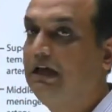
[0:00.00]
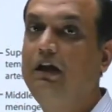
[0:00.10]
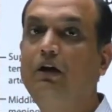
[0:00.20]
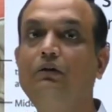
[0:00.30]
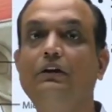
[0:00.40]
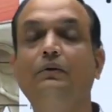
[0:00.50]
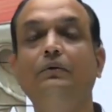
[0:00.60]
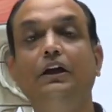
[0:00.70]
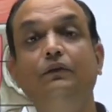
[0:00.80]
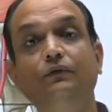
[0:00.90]
along
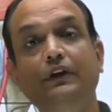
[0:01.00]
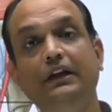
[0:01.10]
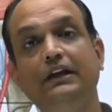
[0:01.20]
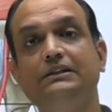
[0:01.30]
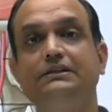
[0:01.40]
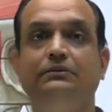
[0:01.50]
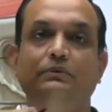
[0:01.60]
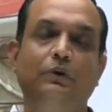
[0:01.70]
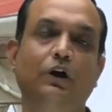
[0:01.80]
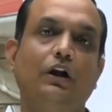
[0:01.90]
the inferior
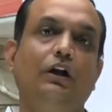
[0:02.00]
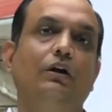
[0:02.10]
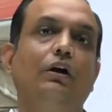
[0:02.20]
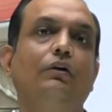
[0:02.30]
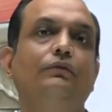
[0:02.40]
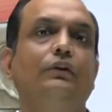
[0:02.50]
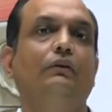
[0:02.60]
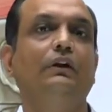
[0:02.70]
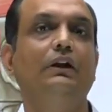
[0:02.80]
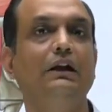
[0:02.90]
uh, border of
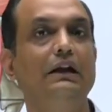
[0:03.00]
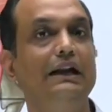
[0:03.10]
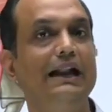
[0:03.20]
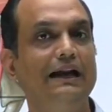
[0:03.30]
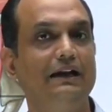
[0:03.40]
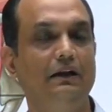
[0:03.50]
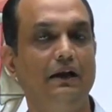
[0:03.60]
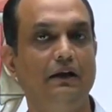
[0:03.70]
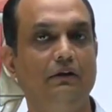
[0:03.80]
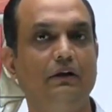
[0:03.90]
your lateral
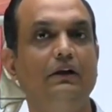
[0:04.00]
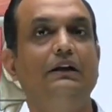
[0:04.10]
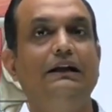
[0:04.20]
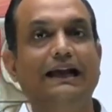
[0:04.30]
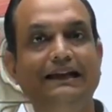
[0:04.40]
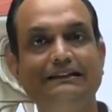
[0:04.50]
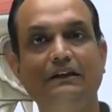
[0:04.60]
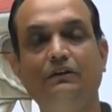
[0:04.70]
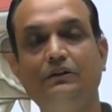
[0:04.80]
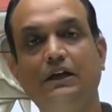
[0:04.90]
pterygoid it lies
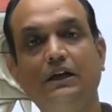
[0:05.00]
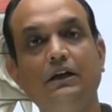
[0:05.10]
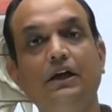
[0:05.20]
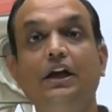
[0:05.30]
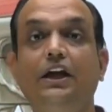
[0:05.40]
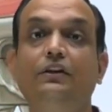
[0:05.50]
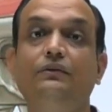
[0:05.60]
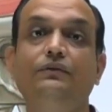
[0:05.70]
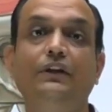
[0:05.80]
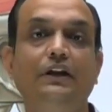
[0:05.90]
along the
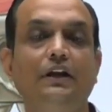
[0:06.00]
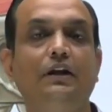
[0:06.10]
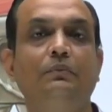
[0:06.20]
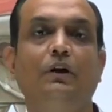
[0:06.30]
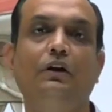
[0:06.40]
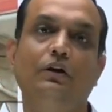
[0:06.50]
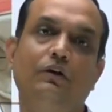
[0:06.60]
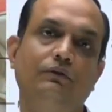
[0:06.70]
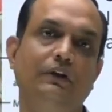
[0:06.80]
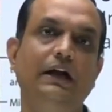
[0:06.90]
inferior border
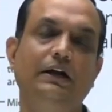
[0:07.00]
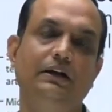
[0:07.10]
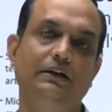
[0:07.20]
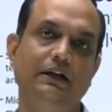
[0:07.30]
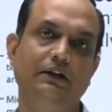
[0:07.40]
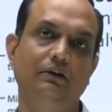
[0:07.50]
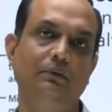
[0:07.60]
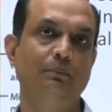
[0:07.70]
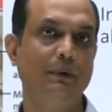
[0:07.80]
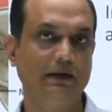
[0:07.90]
of lateral pterygoid
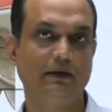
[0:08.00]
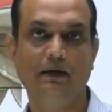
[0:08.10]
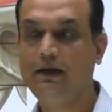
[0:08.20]
but